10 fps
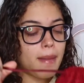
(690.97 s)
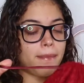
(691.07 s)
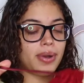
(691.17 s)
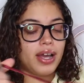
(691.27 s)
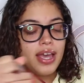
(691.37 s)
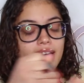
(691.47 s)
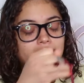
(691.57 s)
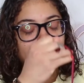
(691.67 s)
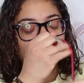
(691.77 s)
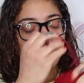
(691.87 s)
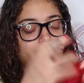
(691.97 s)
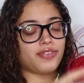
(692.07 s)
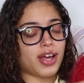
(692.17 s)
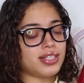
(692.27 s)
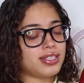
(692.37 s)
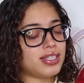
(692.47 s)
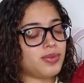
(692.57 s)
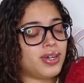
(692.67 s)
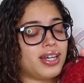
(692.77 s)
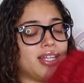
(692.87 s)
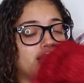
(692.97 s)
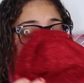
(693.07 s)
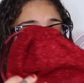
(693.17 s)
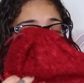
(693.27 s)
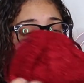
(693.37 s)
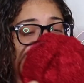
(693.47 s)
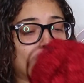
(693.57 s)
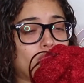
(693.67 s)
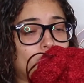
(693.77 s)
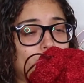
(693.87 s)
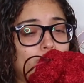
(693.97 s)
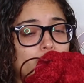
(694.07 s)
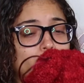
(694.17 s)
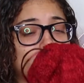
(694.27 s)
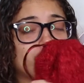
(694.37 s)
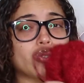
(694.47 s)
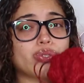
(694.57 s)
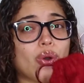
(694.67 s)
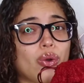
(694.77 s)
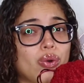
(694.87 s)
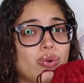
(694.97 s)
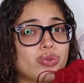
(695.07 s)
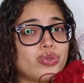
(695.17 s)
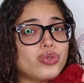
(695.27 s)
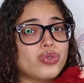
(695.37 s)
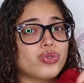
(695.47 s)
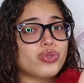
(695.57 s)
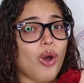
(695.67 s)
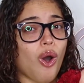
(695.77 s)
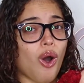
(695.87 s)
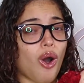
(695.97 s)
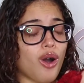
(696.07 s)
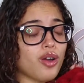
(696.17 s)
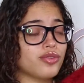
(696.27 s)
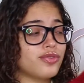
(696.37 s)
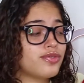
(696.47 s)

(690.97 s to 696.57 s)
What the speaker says: but it's a fuzzy one and it's so cute and it's so soft.